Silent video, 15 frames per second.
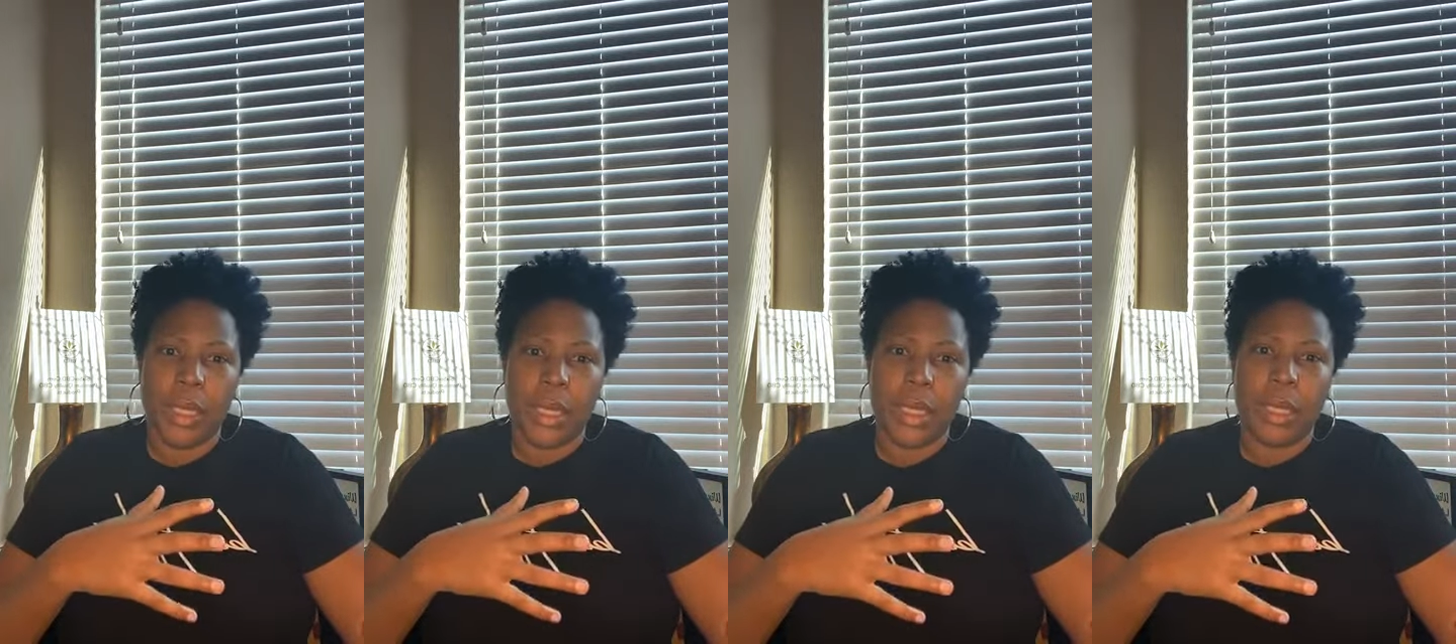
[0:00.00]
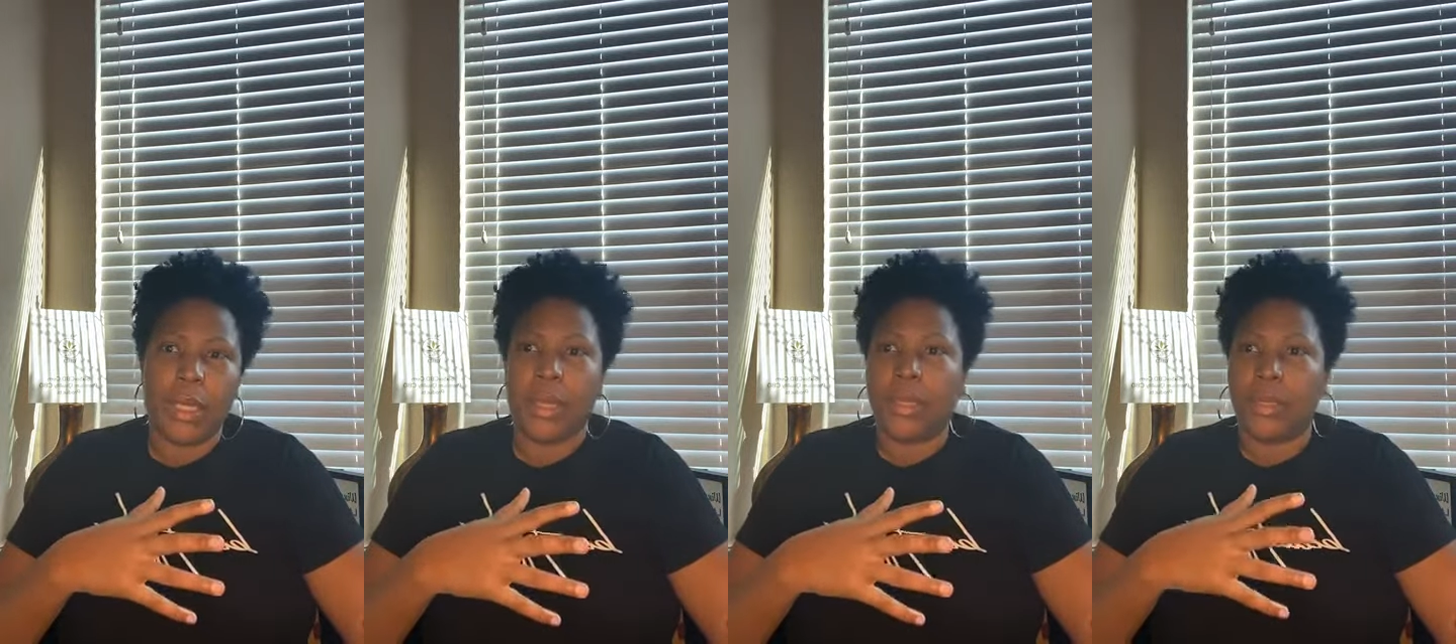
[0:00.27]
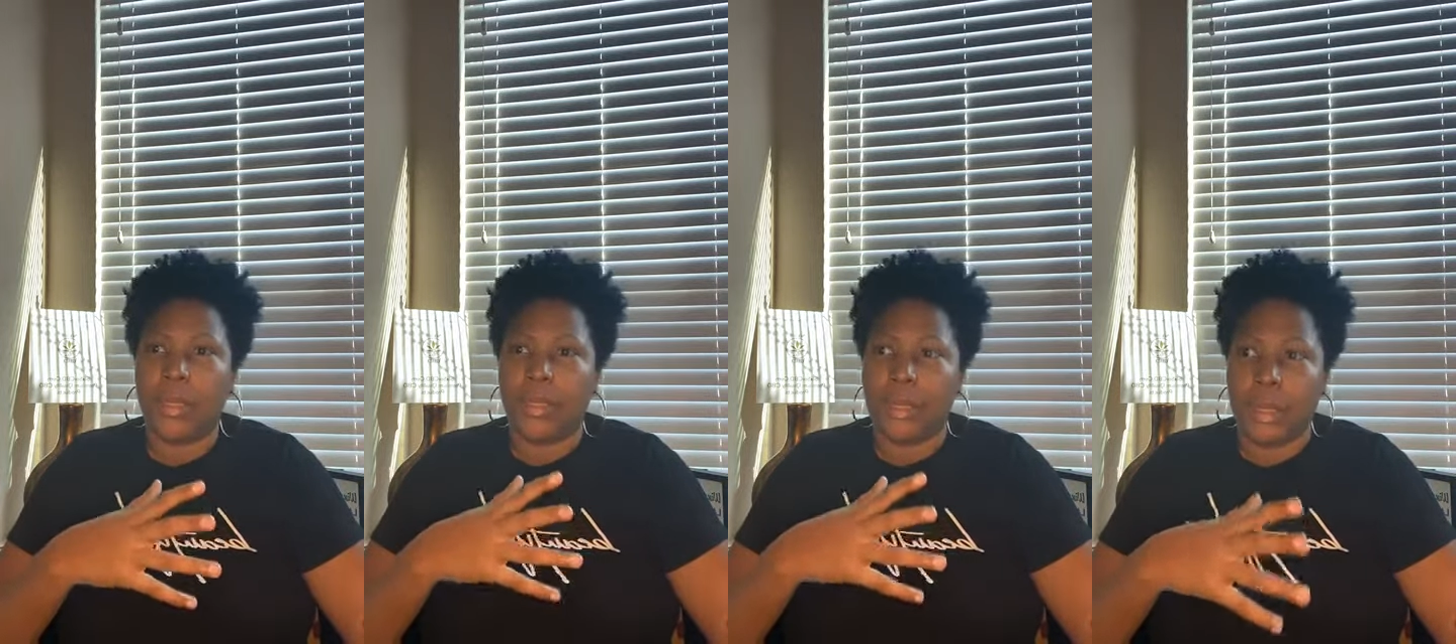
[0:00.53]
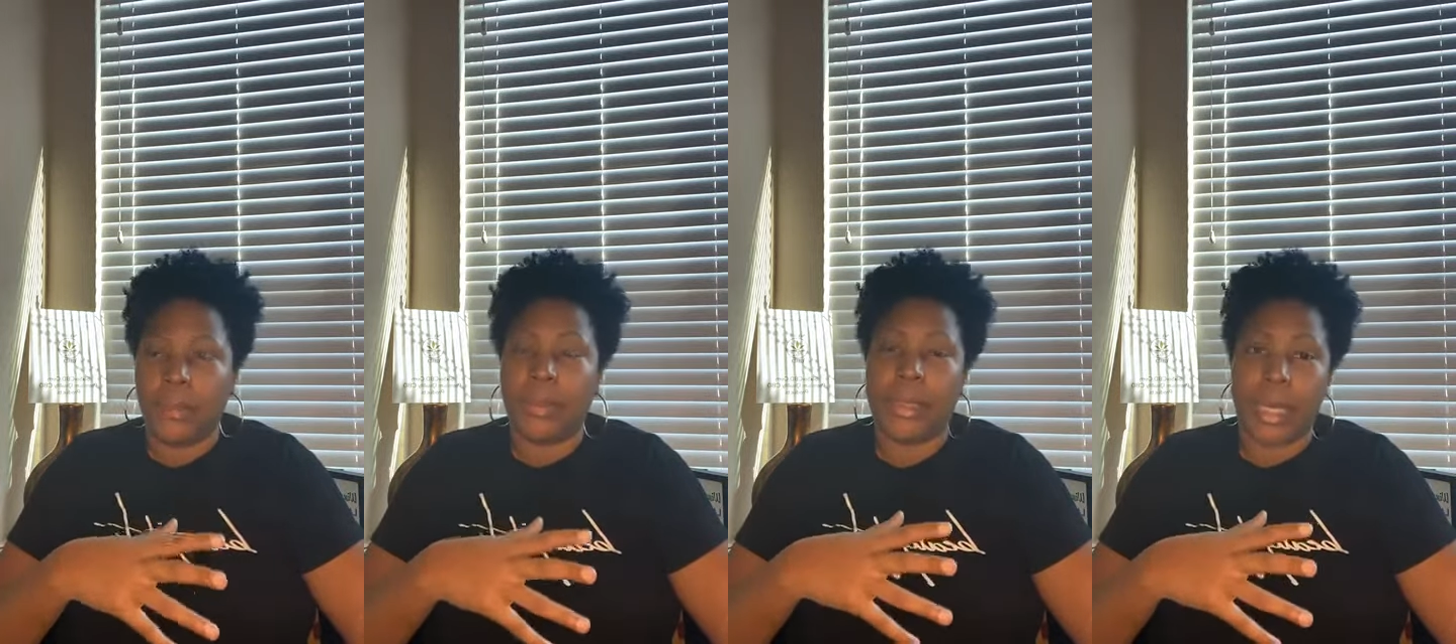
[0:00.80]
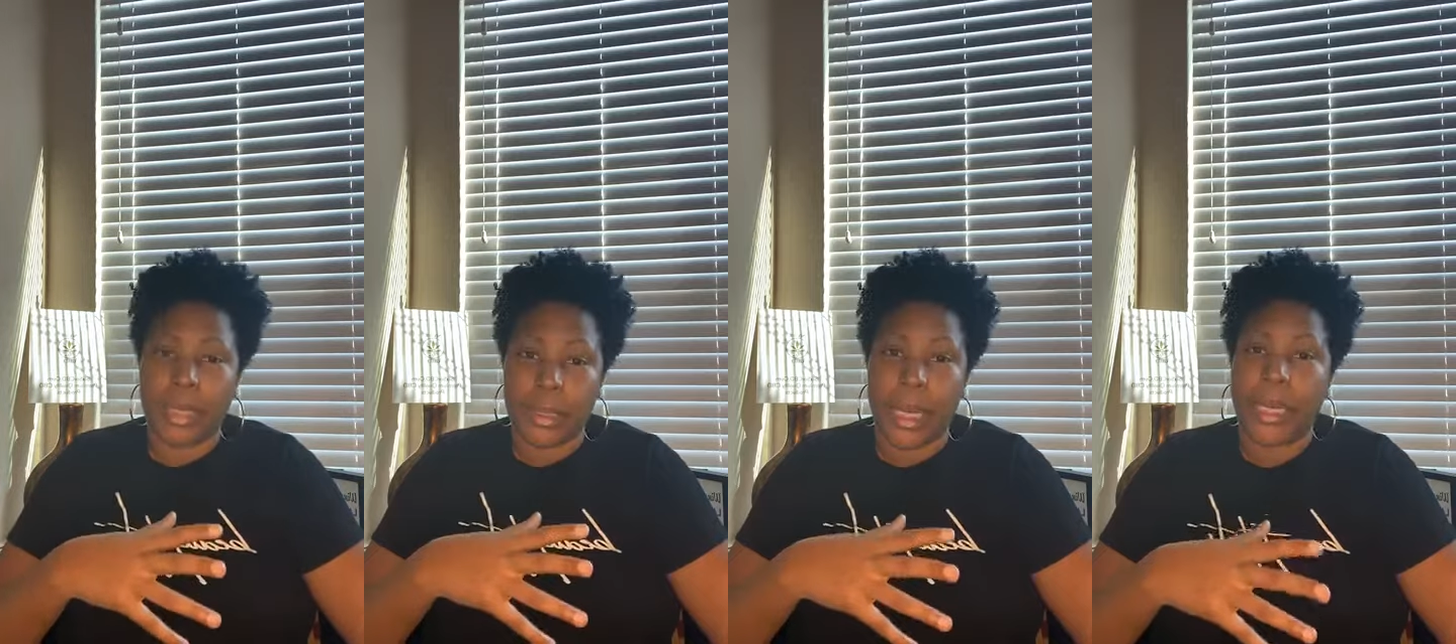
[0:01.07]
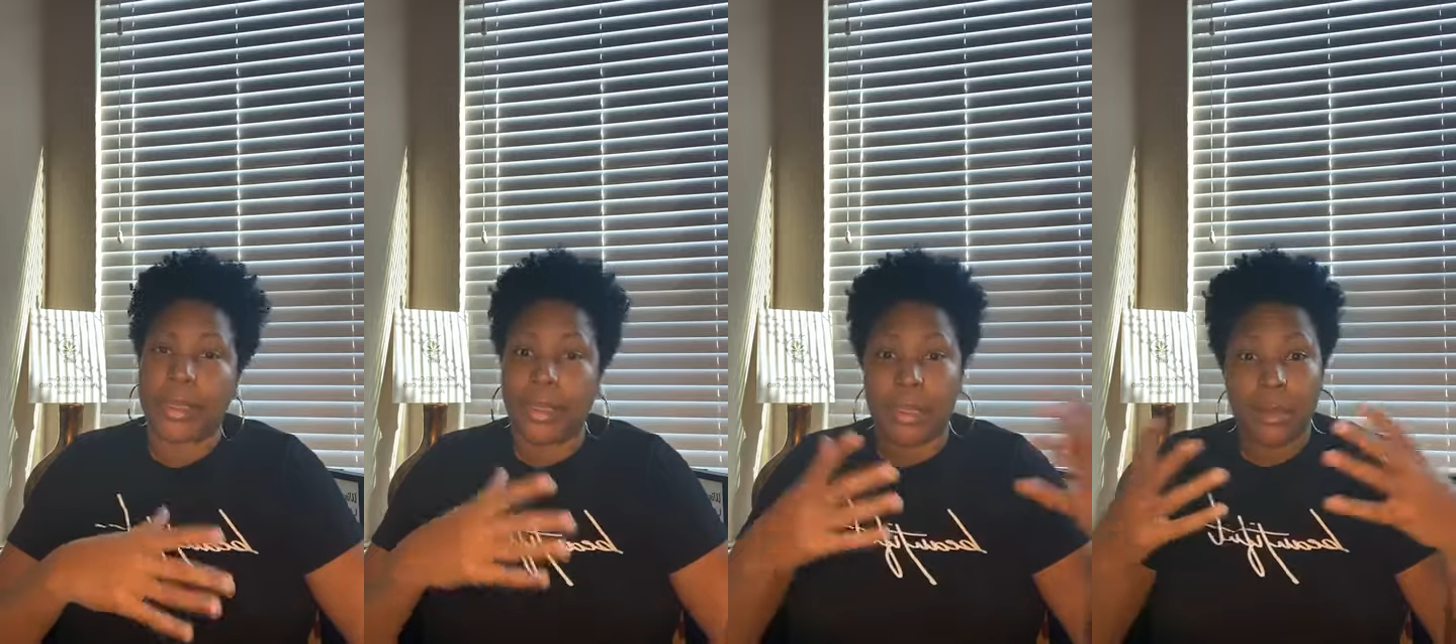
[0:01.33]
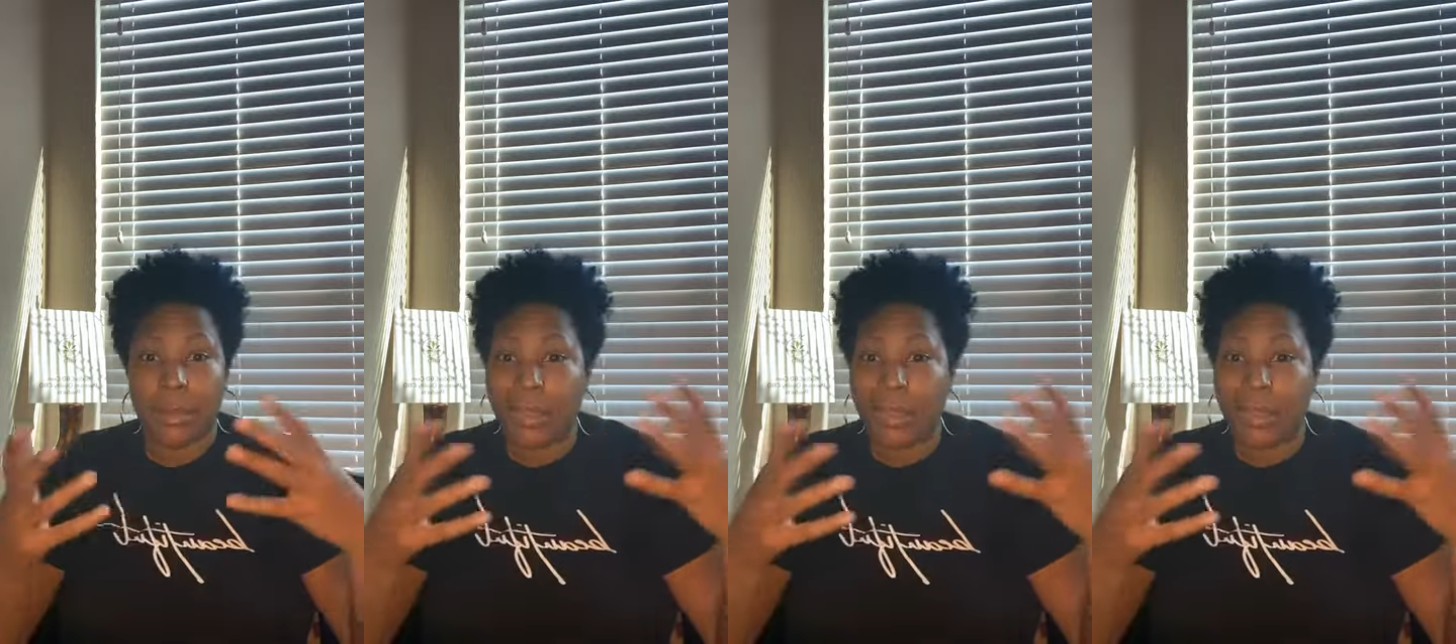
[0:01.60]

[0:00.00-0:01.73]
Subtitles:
the CPA license,